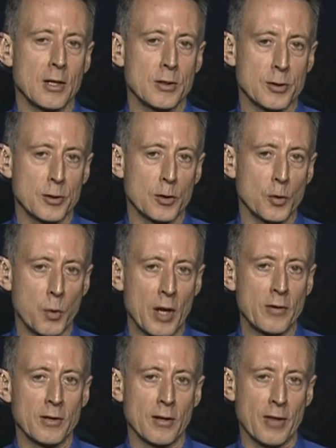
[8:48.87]
to
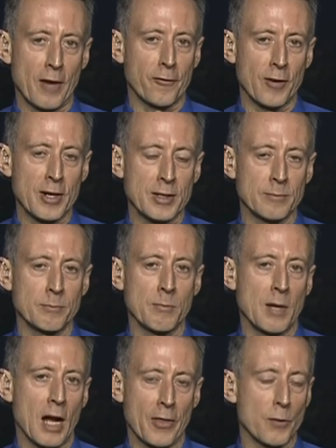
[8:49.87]
win their freedom
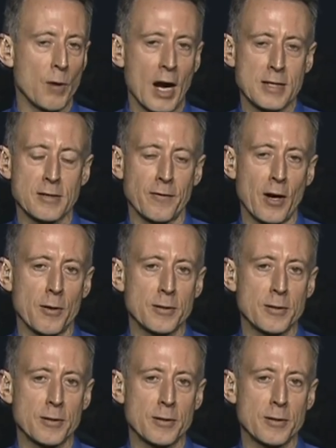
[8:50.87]
and the right to vote.